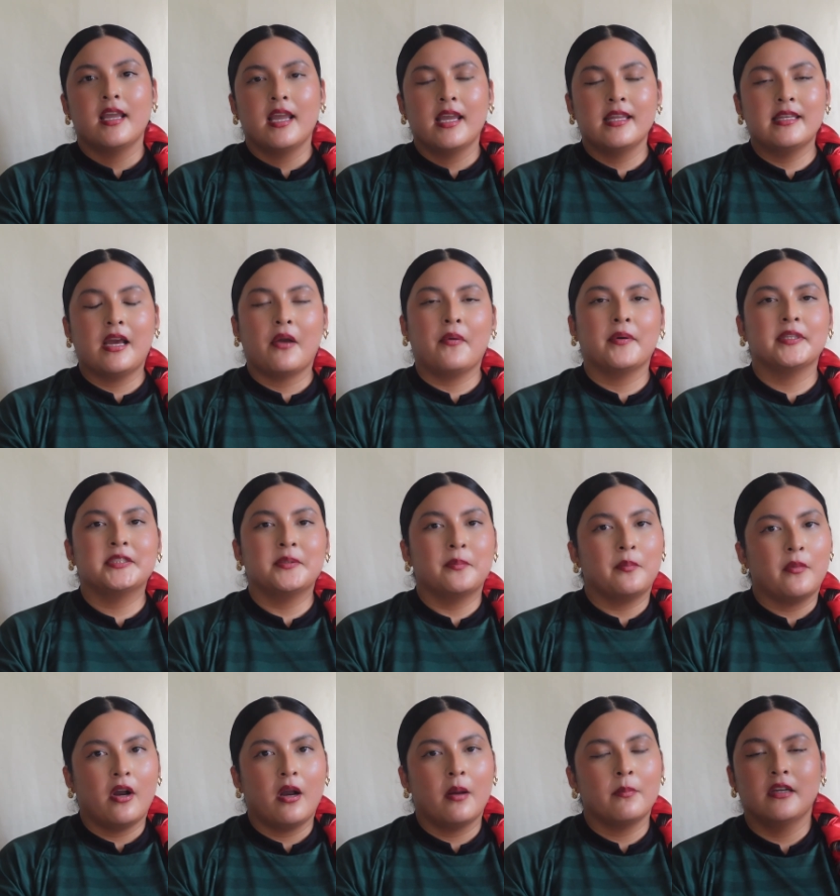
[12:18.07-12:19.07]
And now as a
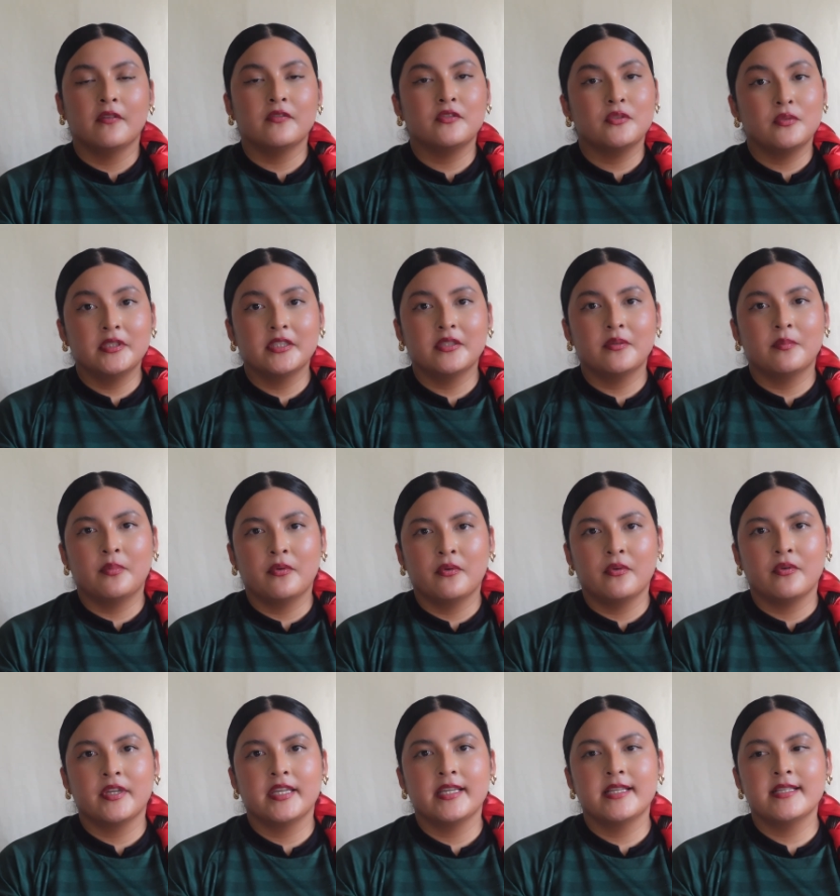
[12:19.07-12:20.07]
mom of two little
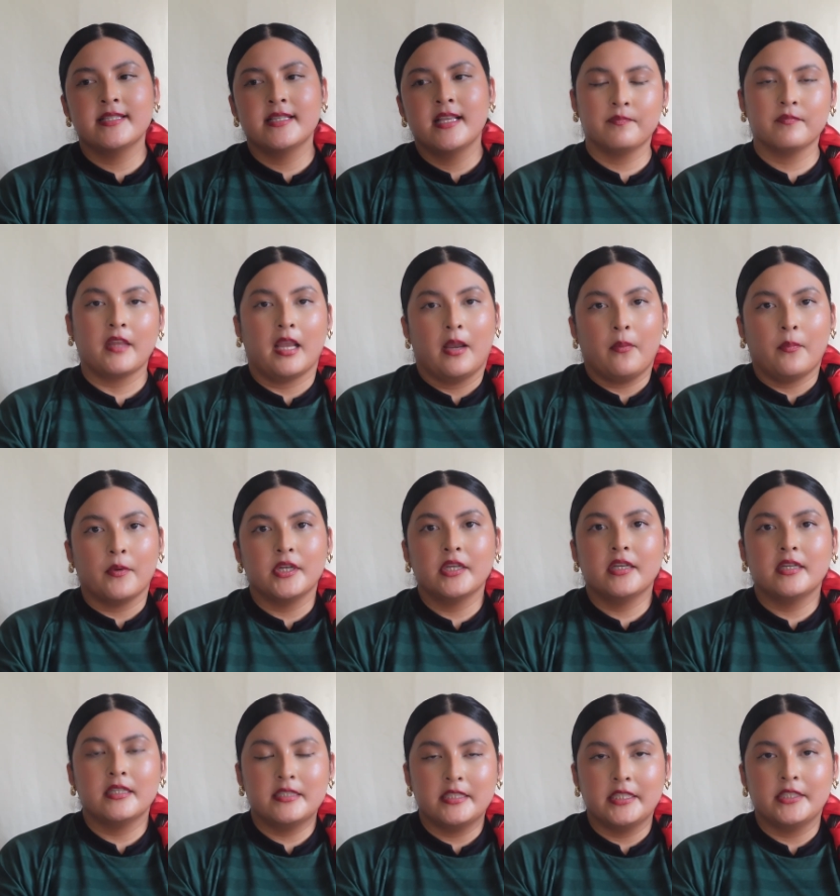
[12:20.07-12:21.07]
boys, I want to
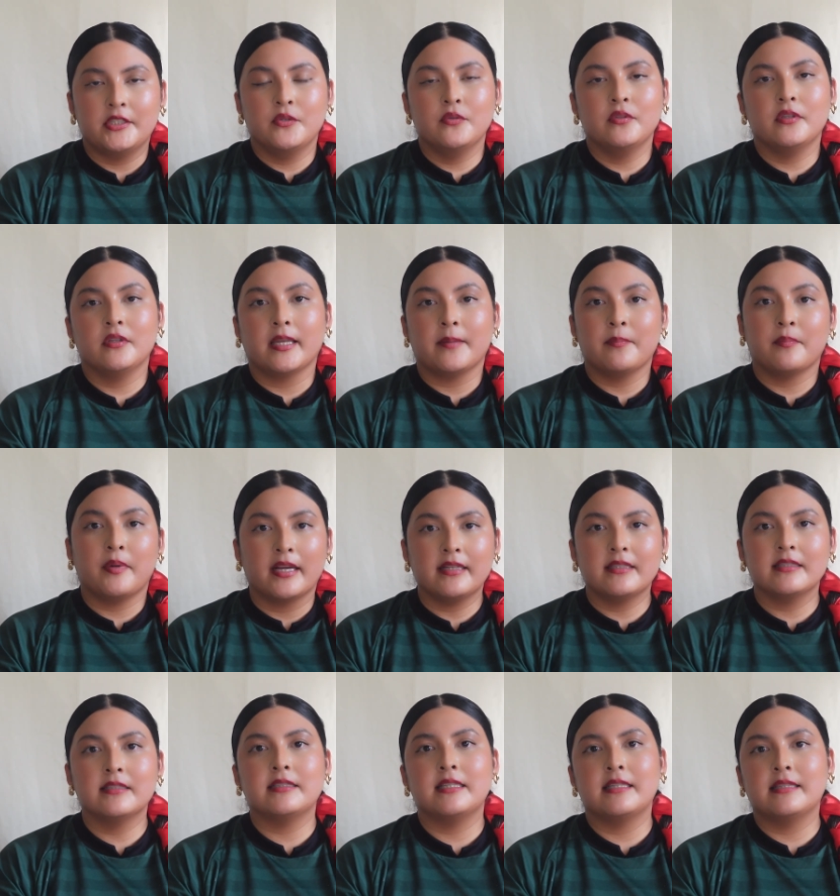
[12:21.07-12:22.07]
continue like
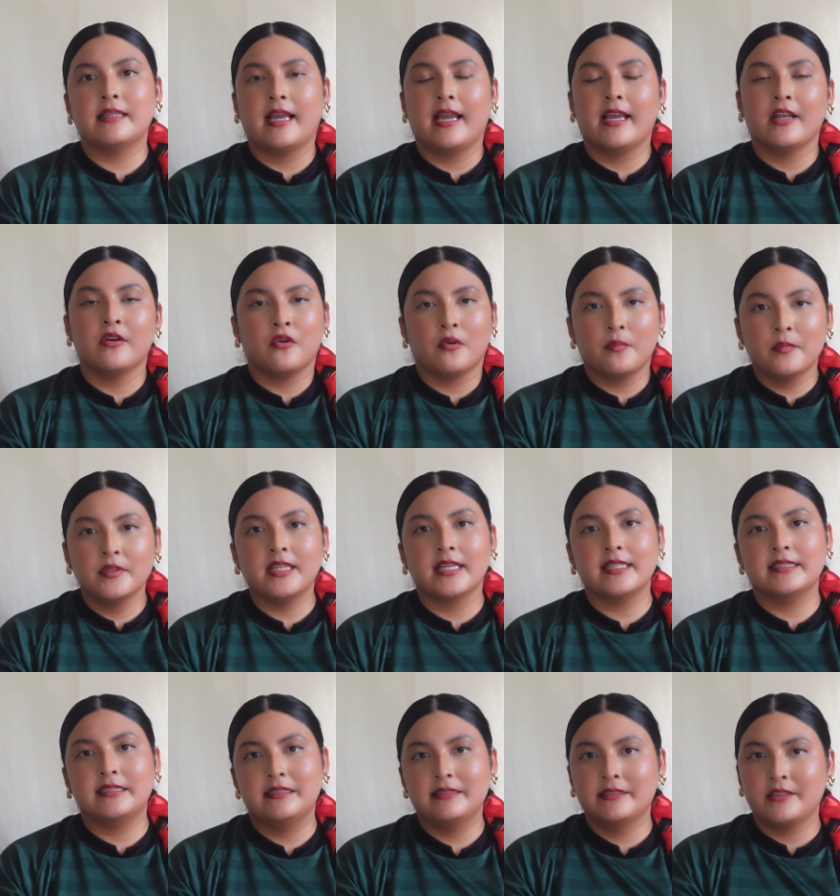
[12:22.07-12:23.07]
practicing that and
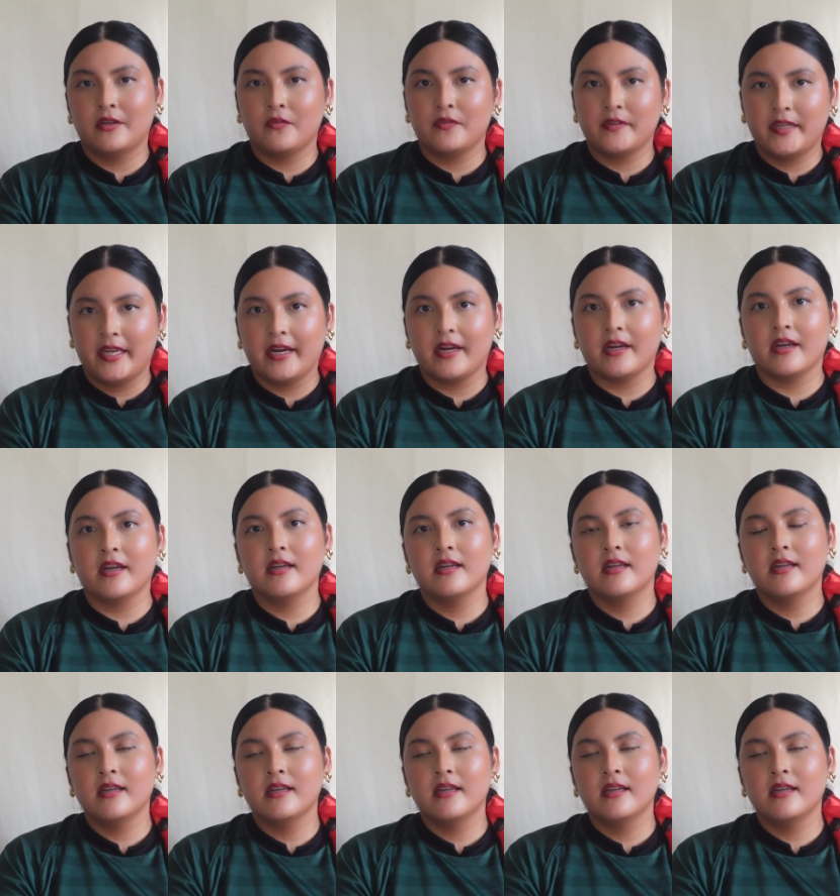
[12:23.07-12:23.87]
normalizing self-care.